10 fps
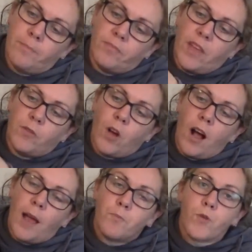they've got
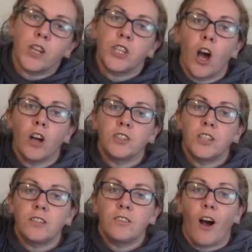like brush
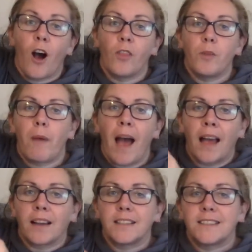cotton on the
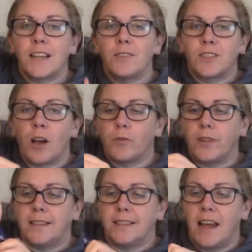back, so soft,
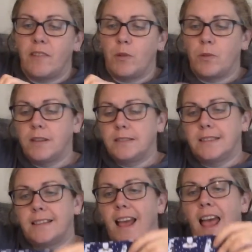these navy
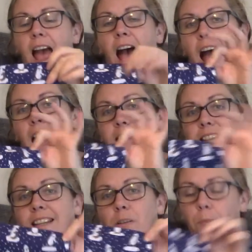ones, and
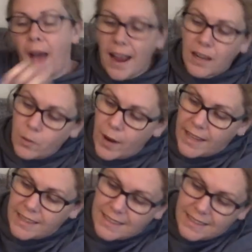little
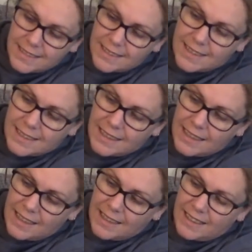penguins,
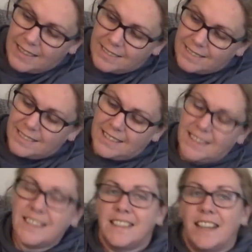
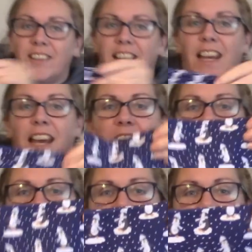so
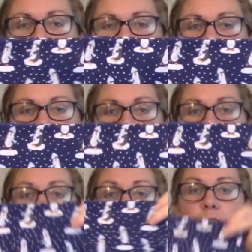cute.
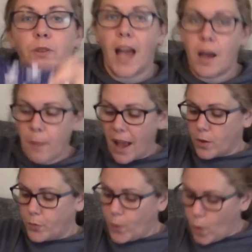And you get a pack
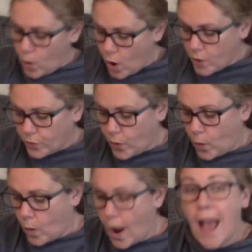of four
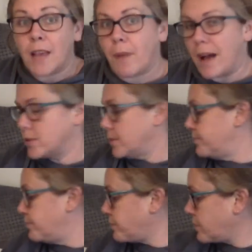for £8. I've
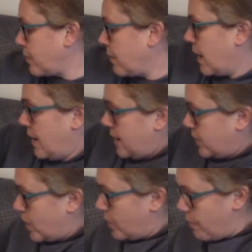got